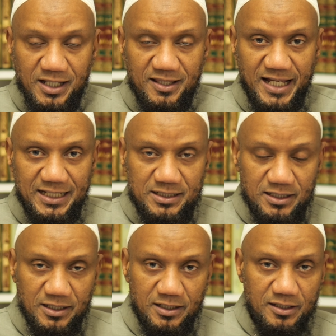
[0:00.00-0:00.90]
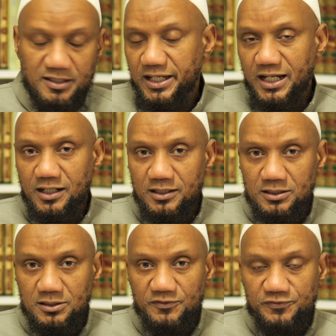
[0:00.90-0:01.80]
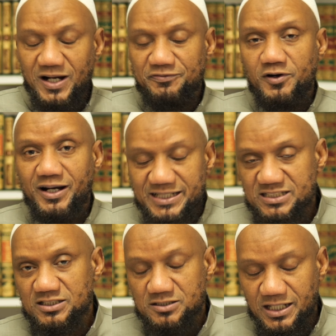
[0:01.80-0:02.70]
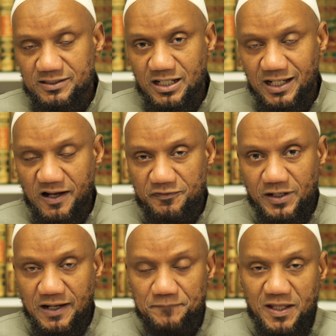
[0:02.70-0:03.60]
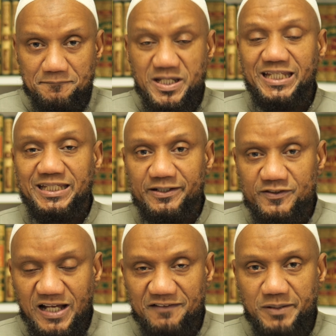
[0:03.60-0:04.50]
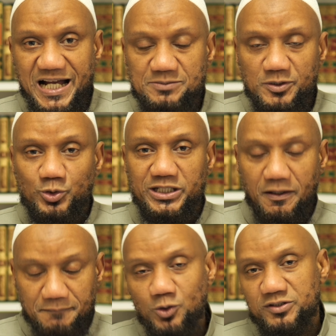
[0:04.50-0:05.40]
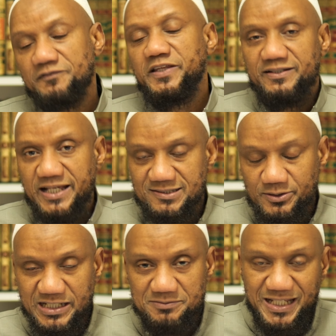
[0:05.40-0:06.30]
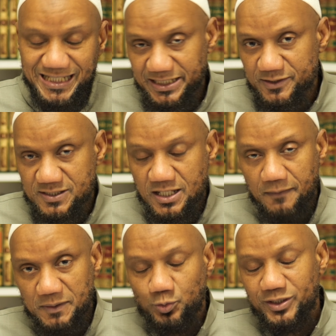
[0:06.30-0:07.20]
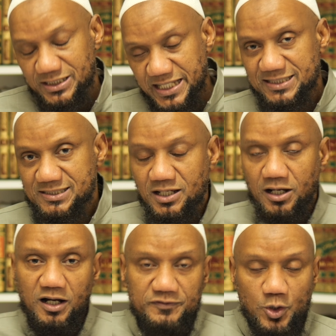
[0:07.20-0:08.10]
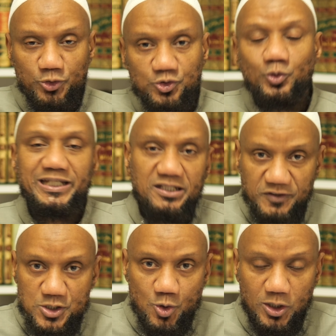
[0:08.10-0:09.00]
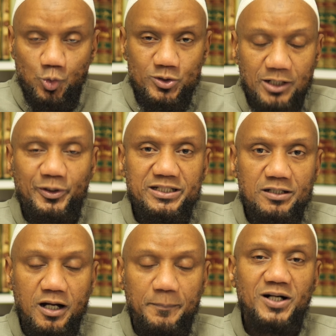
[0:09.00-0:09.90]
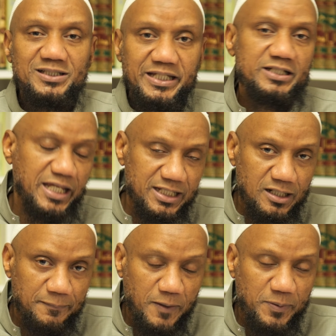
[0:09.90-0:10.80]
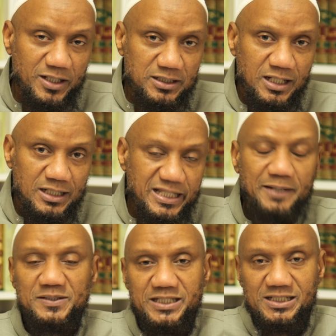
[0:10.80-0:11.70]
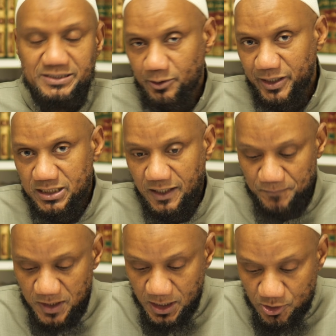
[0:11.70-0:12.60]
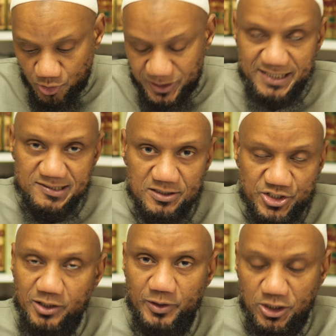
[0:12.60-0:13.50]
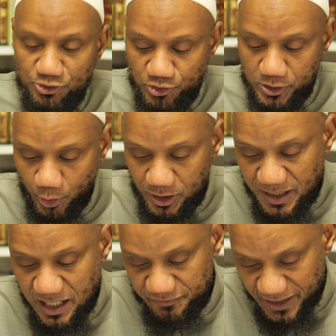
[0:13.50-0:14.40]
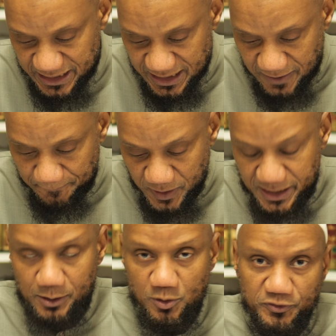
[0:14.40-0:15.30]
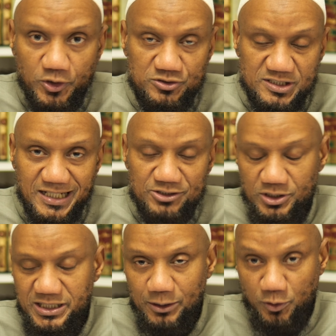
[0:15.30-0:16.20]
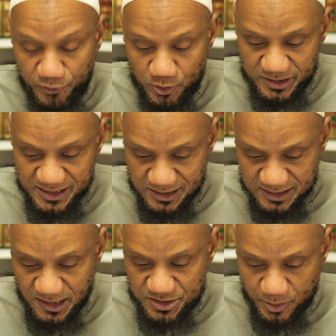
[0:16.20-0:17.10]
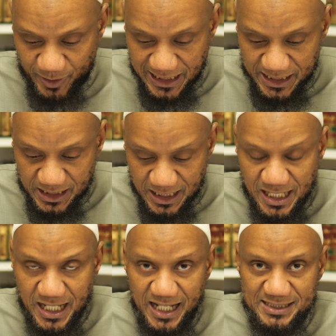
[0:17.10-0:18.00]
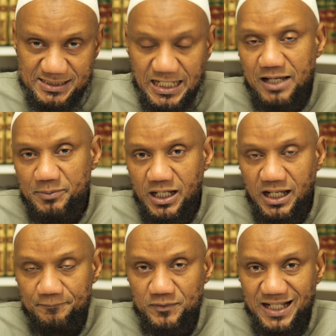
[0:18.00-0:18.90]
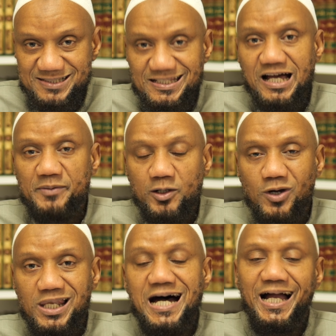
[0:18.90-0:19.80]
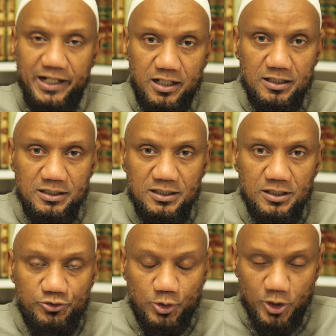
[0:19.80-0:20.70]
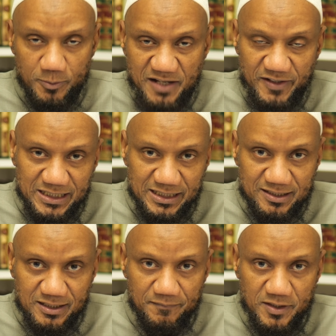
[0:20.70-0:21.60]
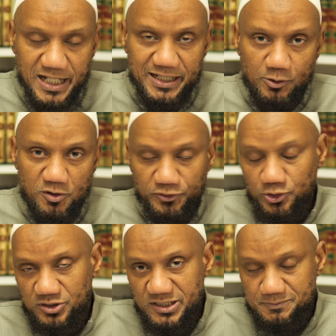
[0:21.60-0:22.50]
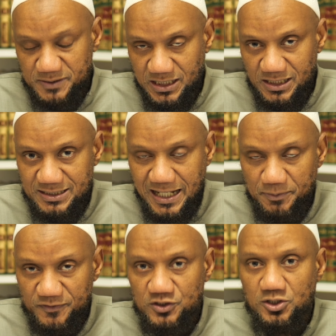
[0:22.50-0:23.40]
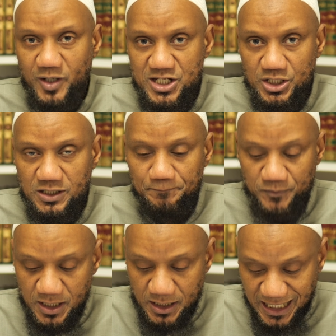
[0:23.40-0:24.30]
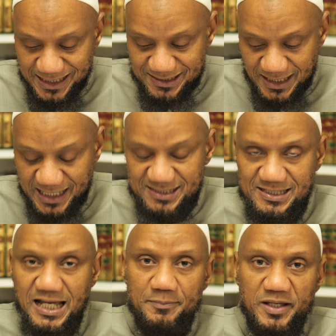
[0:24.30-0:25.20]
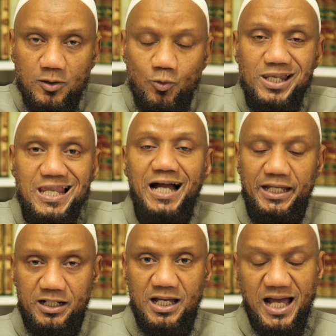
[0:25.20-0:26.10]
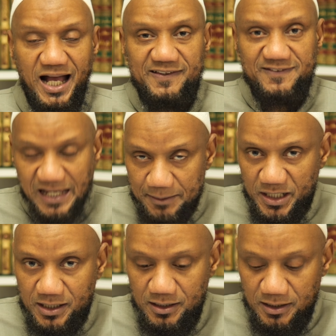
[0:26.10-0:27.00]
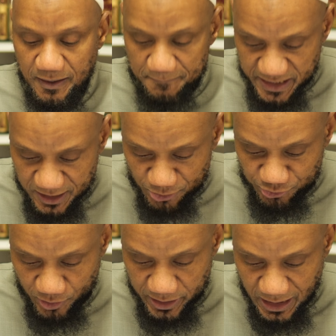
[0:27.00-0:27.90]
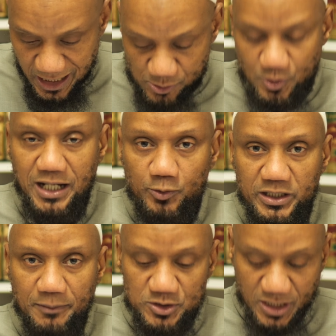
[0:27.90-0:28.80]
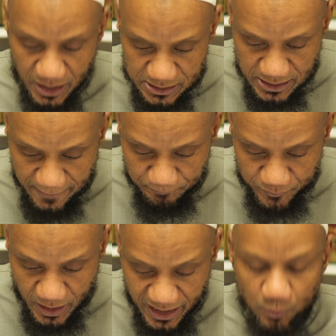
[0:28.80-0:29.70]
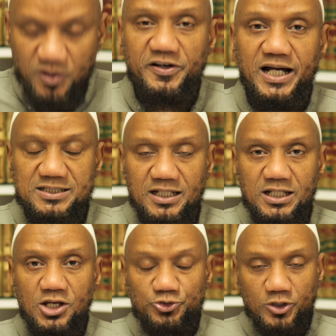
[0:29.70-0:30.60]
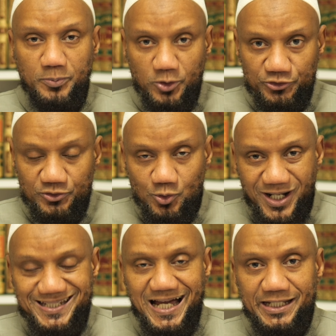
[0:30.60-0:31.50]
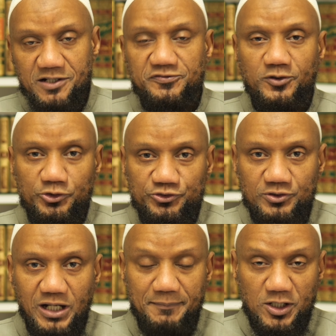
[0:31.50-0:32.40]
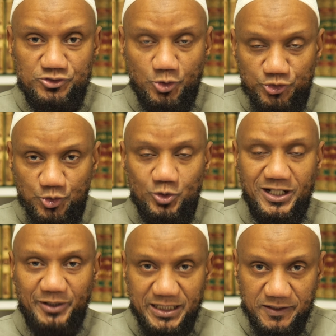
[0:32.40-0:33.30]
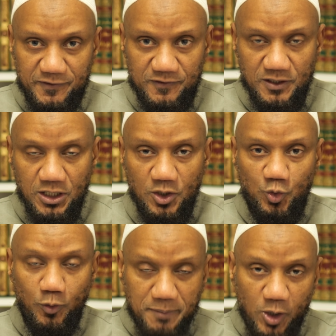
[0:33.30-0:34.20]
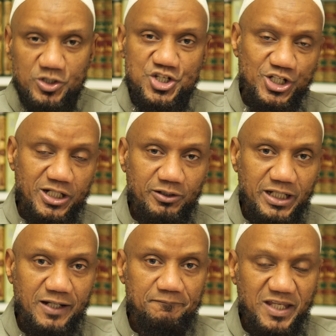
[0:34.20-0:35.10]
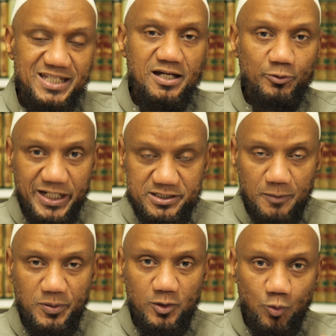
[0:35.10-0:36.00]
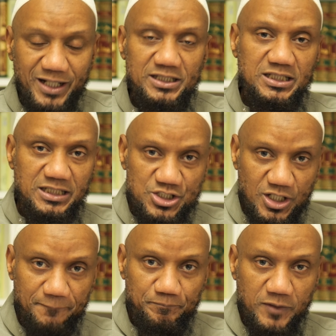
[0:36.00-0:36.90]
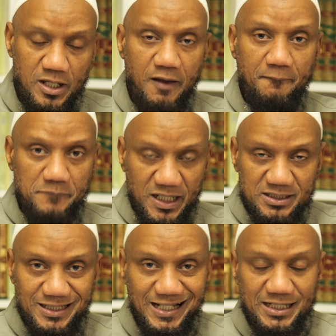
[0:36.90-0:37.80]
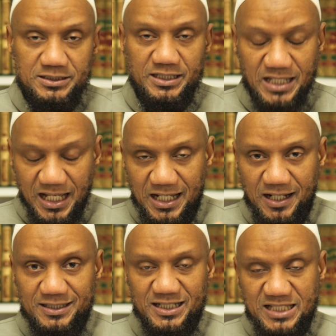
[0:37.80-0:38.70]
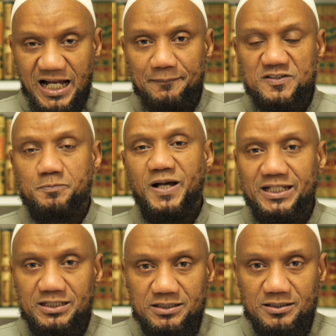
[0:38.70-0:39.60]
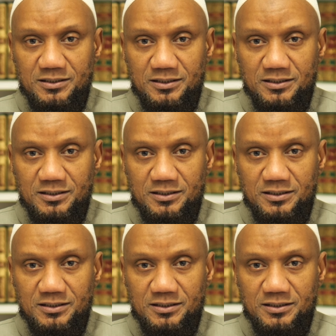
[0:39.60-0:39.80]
that there are a far distance many years have passed between both of their deaths. So there's many years between the deaths of those two individuals who narrate upon that particular narrator. So this generally concerned the ulama of hadith, that refer to this. They refer to this discussion regarding as sabiq wal-lahiq. So the ulama of hadith, that they refer to this particular type of situation as as-sabiq wal-lahiq. As-sabiq meaning concerning al-rawi mutaqaddam al-wafat. So the person who had died first amongst those two narrators, who both share in narrating upon one teacher, but the time spanned